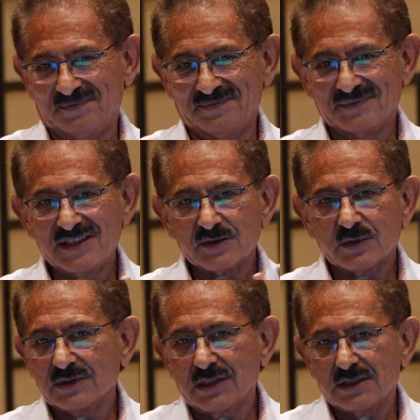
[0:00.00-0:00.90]
this
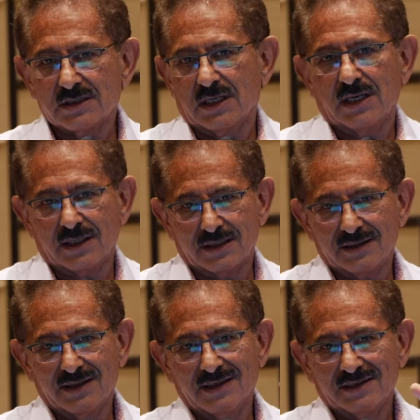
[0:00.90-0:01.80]
one doesn't hide.
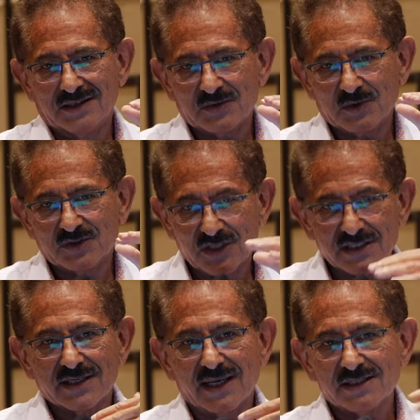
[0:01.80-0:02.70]
This one
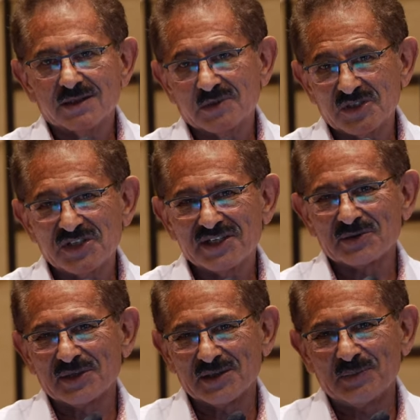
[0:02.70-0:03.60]
just has the
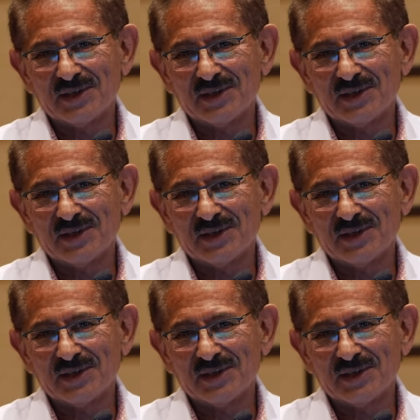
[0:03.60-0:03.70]
machinery in